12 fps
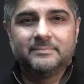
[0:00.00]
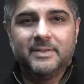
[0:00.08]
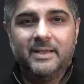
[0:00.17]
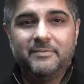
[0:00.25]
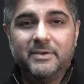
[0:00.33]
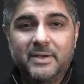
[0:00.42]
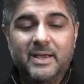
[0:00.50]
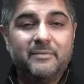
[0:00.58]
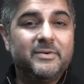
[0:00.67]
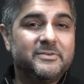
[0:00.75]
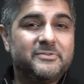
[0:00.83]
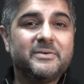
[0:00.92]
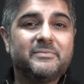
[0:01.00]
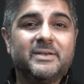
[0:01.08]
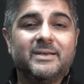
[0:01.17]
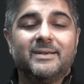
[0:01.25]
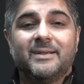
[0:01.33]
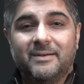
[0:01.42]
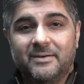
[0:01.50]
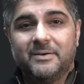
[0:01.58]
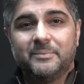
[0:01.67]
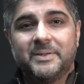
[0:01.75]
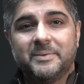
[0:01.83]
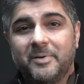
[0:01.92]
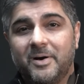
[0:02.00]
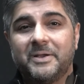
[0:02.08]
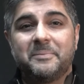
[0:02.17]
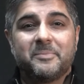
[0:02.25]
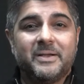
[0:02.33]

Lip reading: Have you ever driven a car with a parking